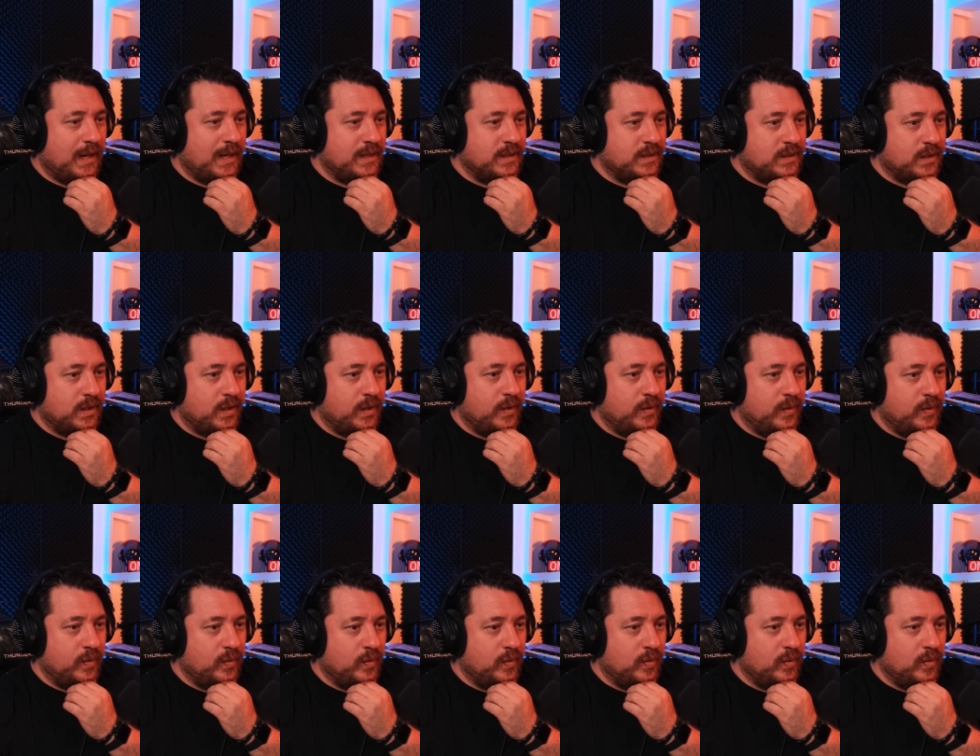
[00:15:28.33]
and
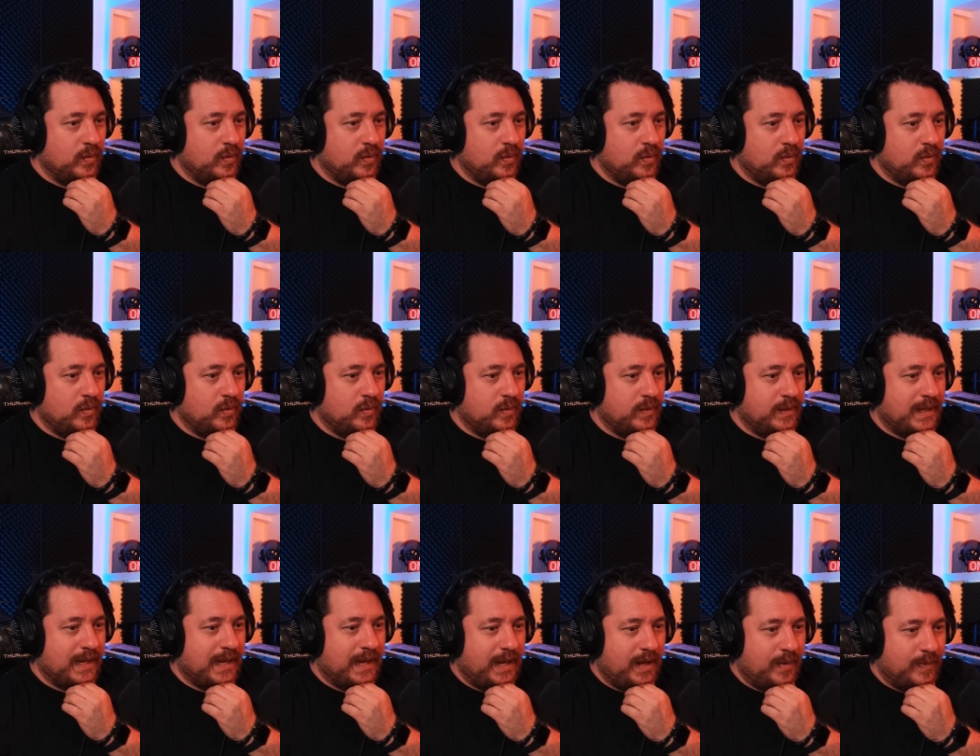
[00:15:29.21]
so,
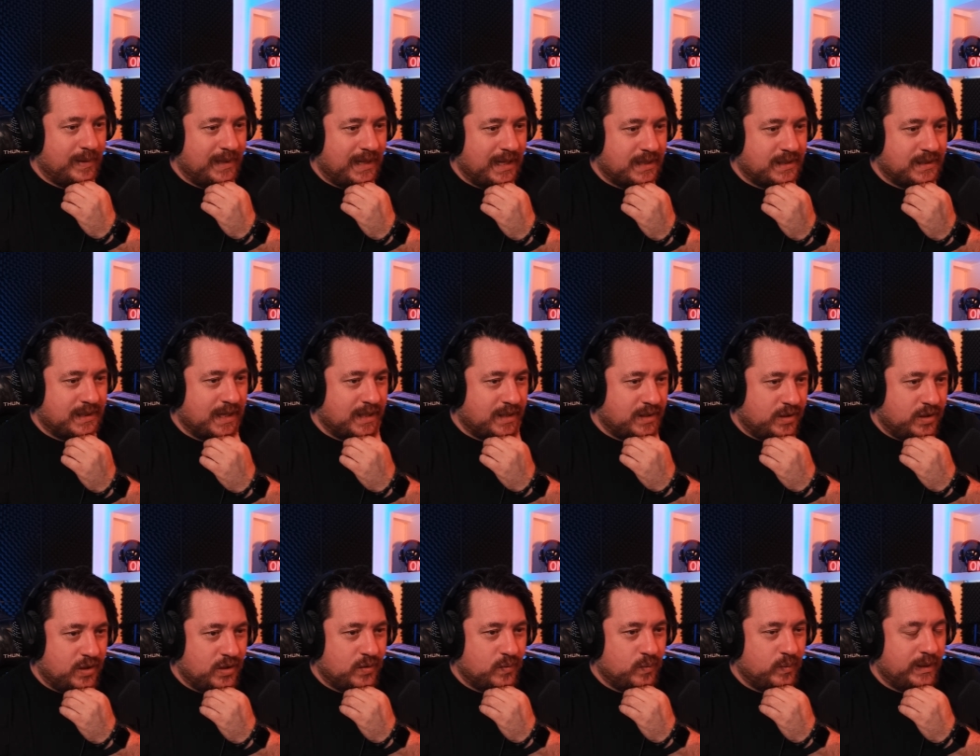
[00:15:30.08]
yeah, but that's that's
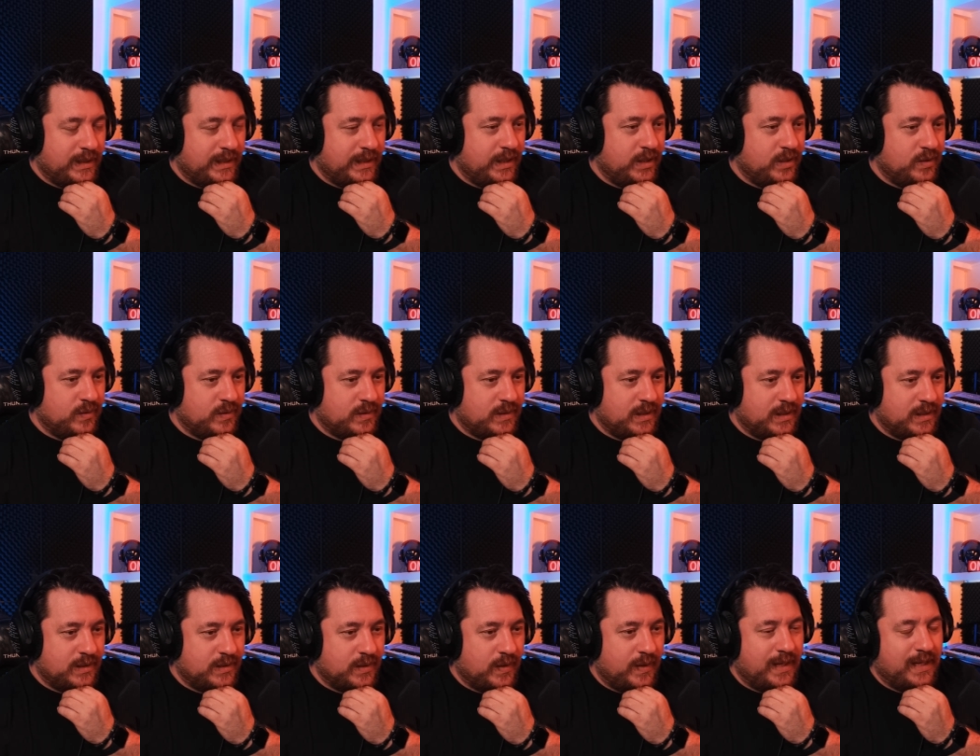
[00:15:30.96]
just really
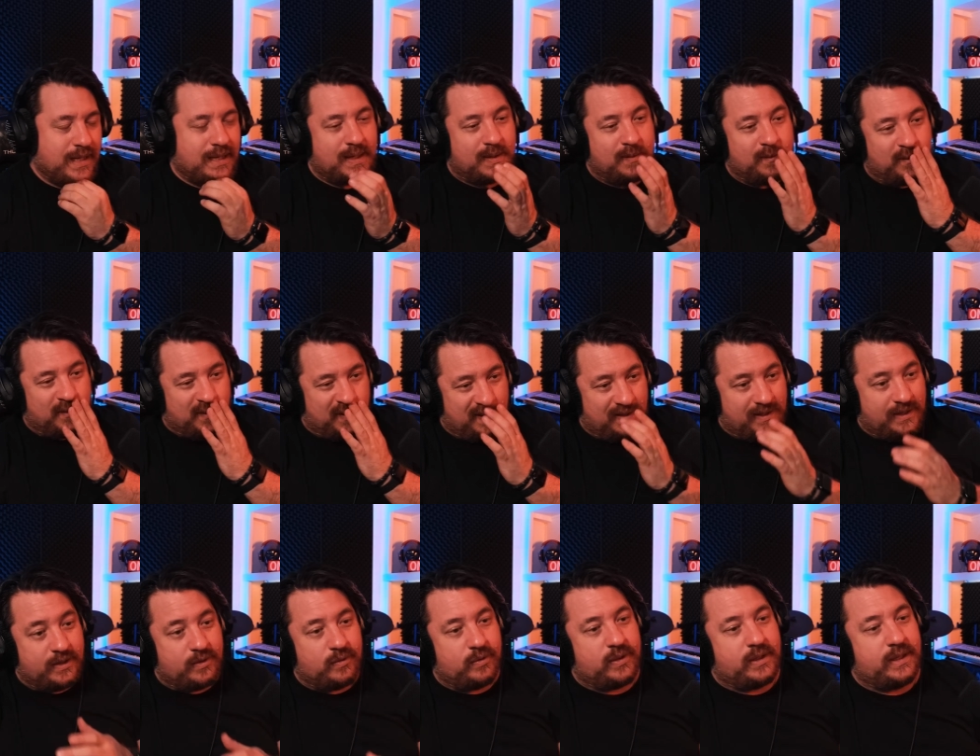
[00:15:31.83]
interesting. So he can
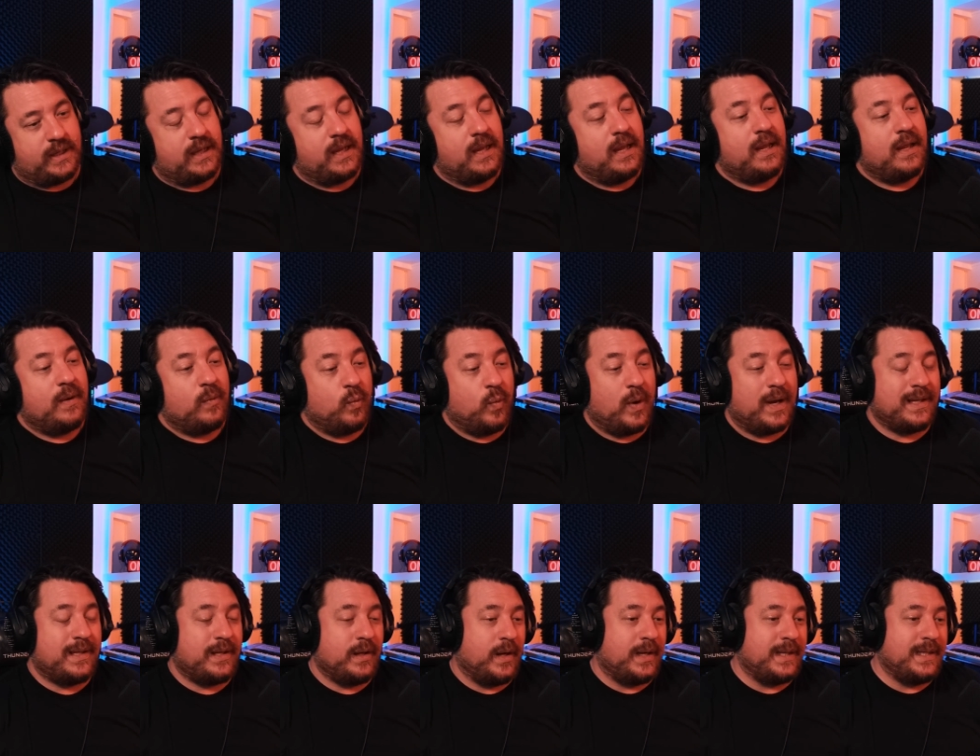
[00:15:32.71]
literally.
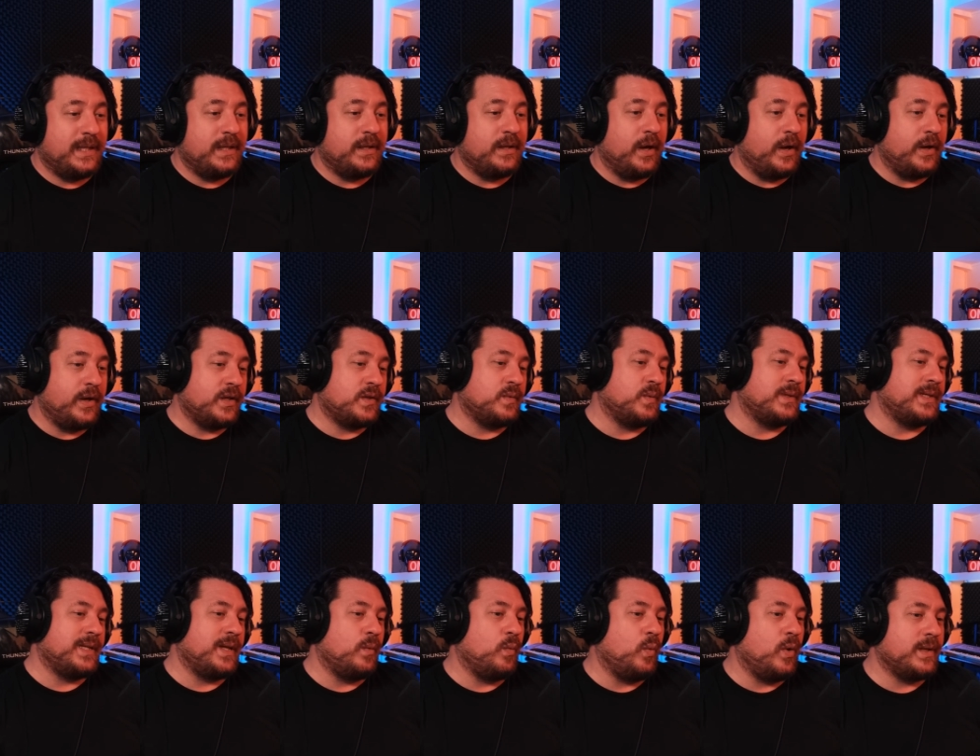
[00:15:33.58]
One thing I did notice
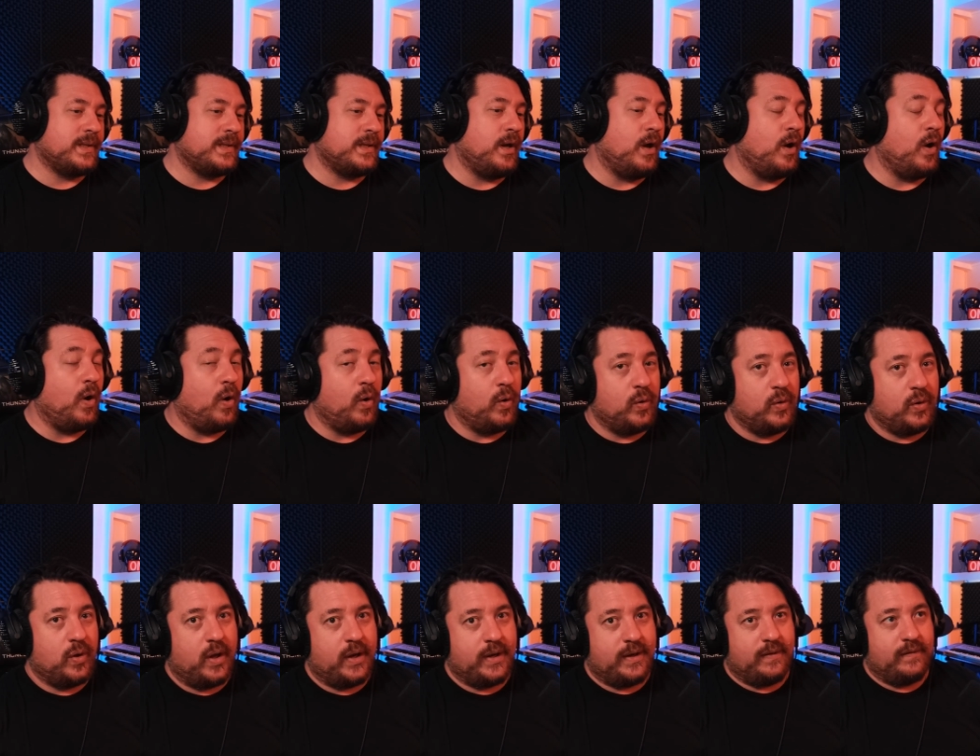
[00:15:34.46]
was there wasn't a
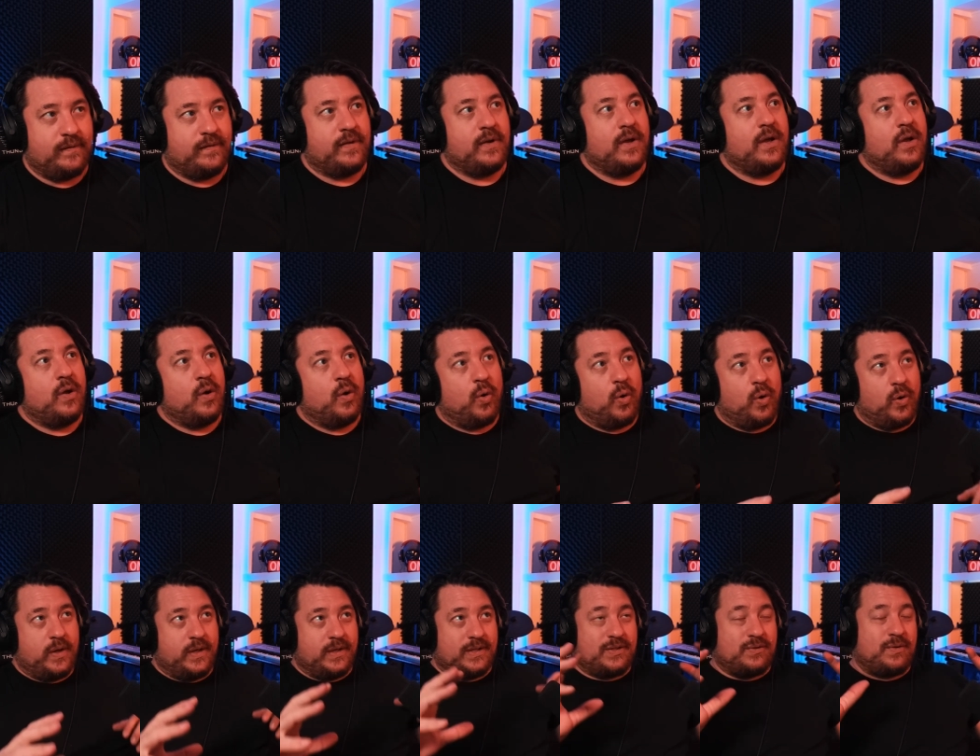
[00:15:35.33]
whole lot of
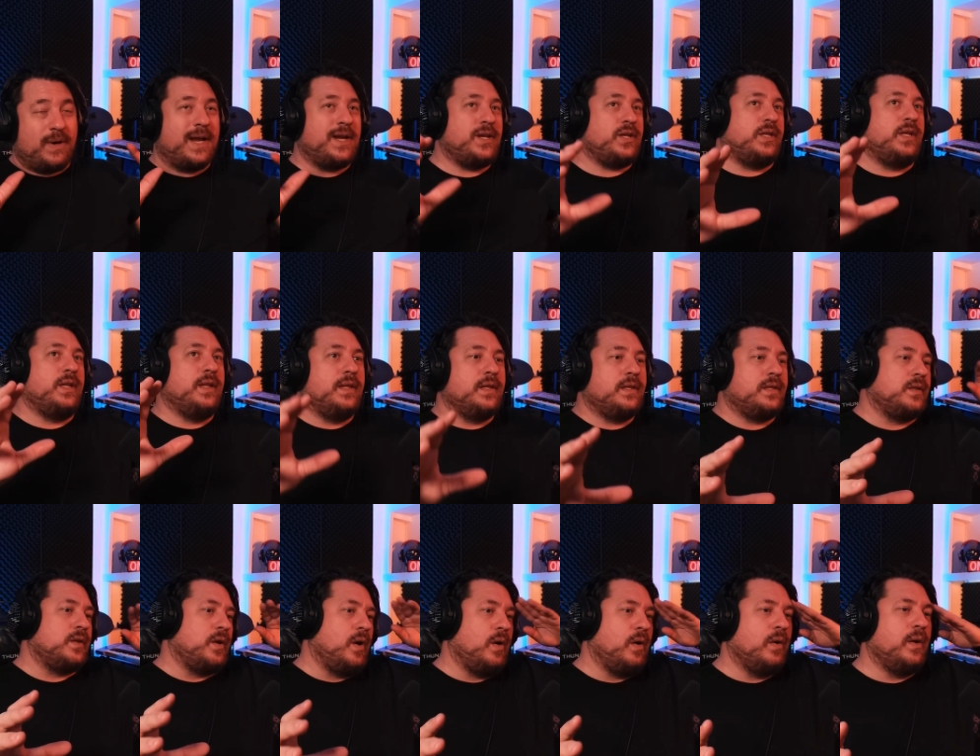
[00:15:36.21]
orchestration in
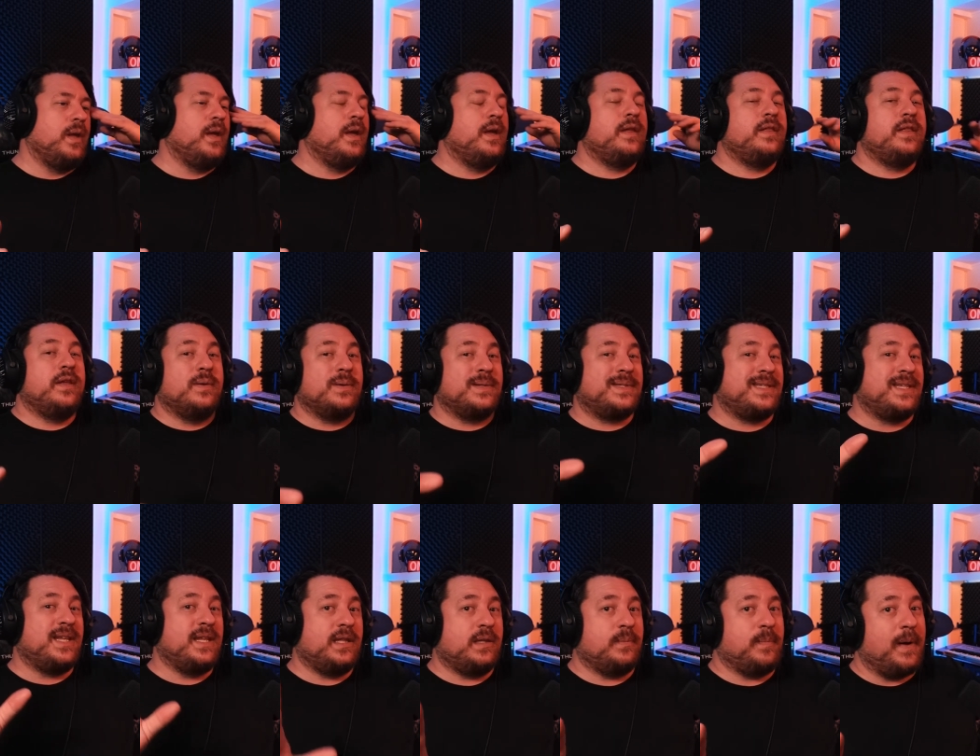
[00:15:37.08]
this song. There was
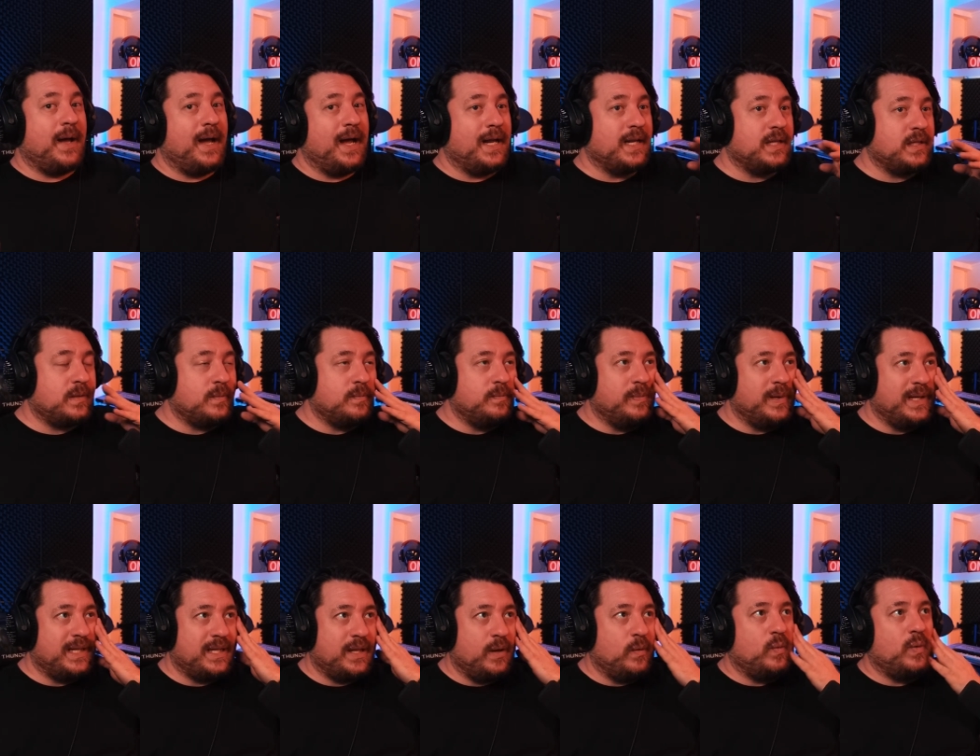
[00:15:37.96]
synth parts,
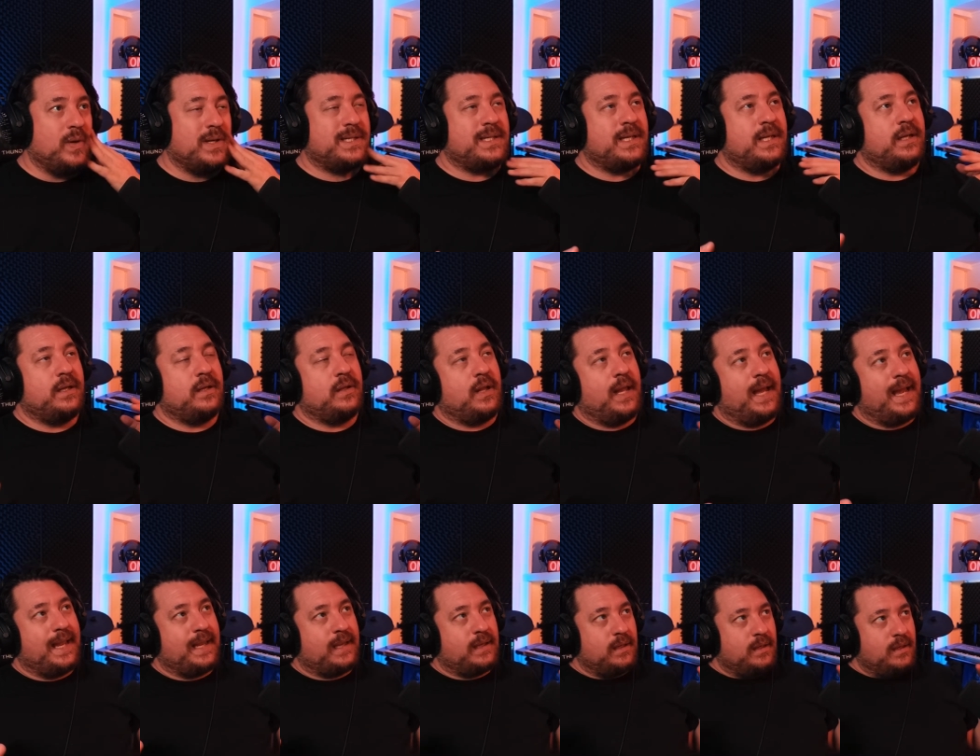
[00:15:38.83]
but there wasn't
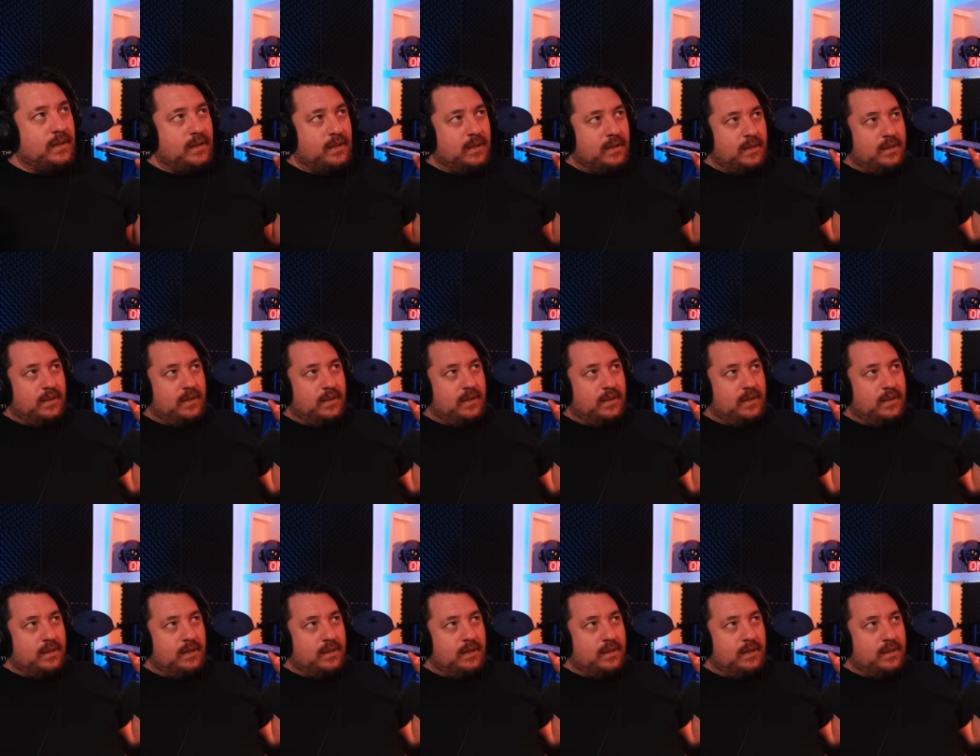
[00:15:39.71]
like